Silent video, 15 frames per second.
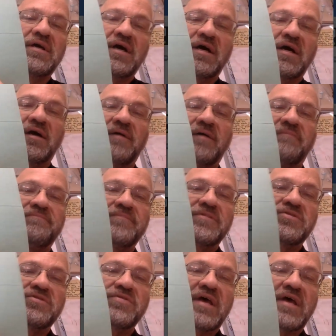
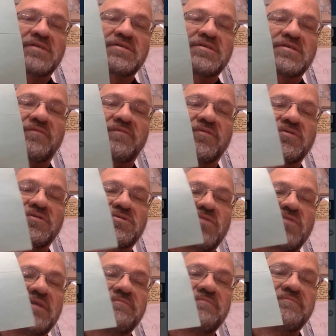So that's the first
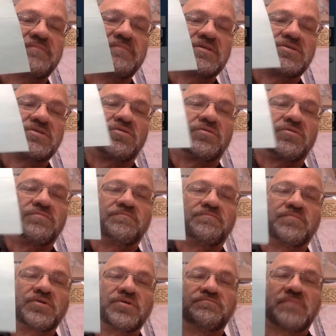one. So
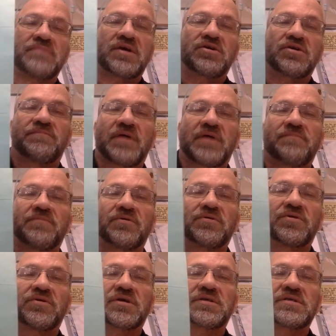make your paper
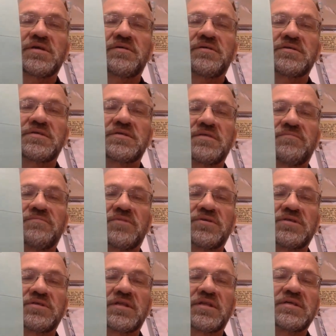look similar
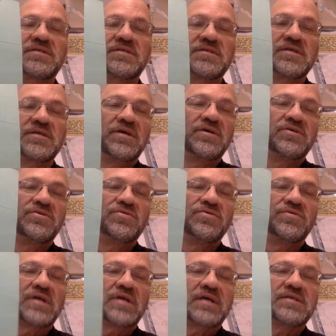to this. Do a
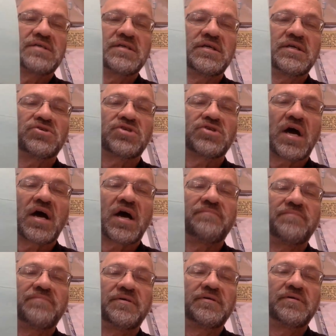nice neat
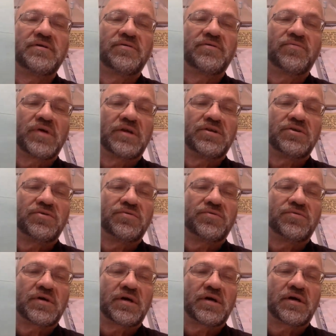job when
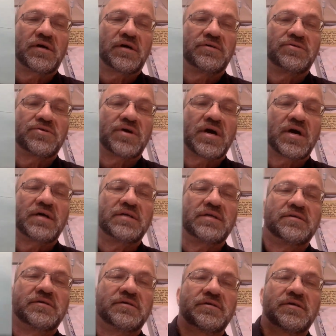you are drawing.
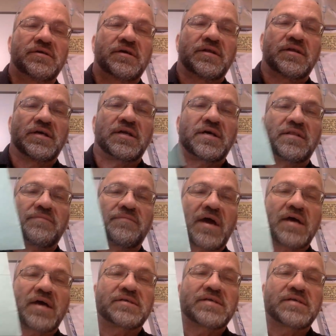Then on the
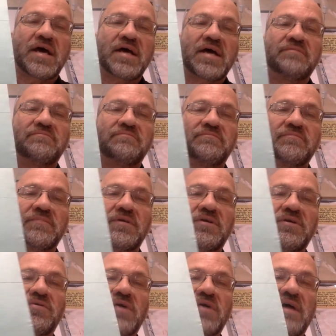back side,
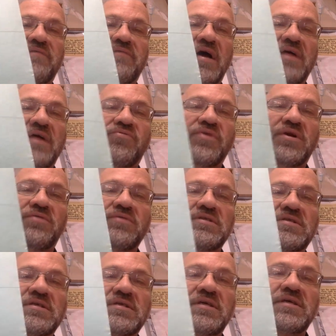you have high
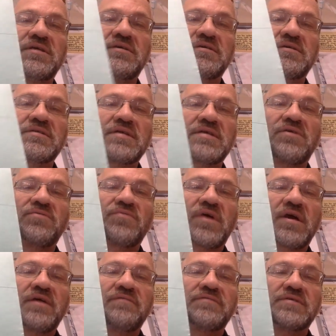frequency sound
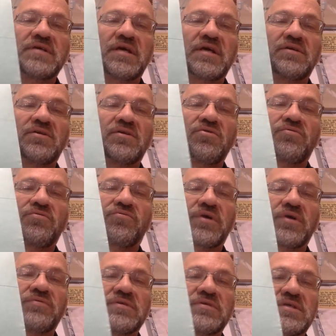waves and low
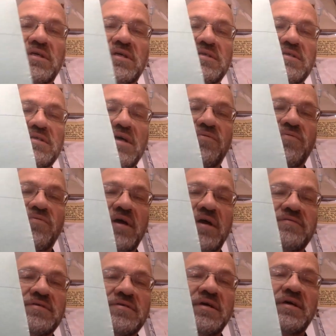frequency sound
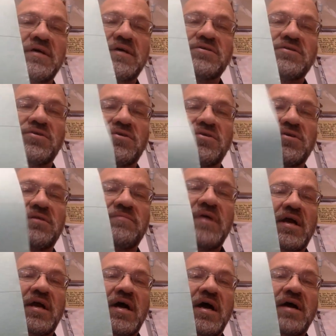waves. So you're going to
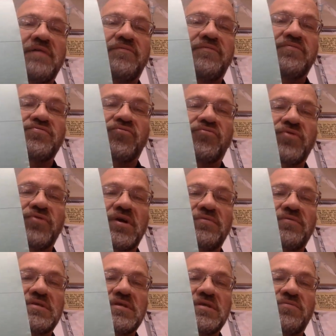high
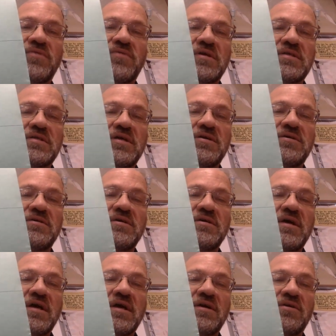frequency ones here
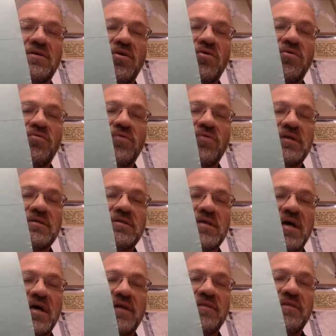and low ones
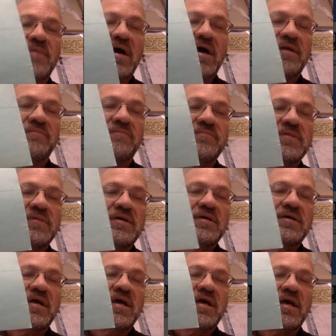on the bottom.
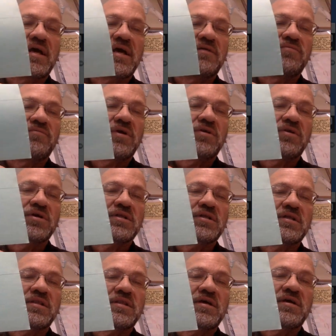And we looked
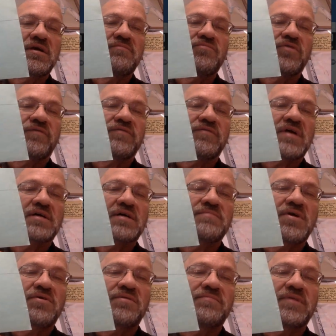at them, we've talked
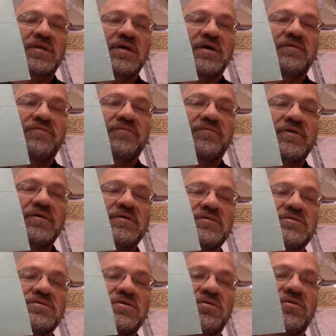about them enough,
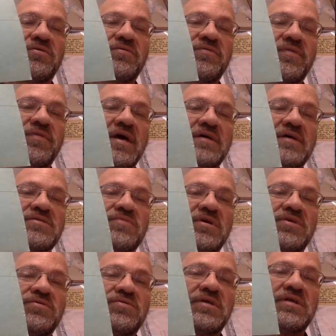so that's what
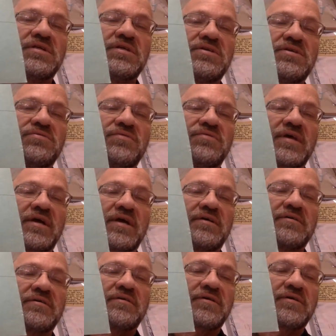you need to do there.
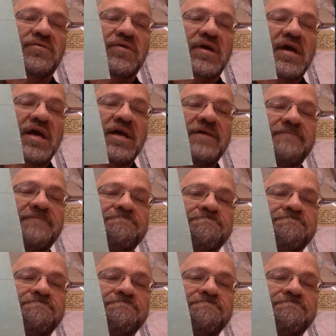Okay?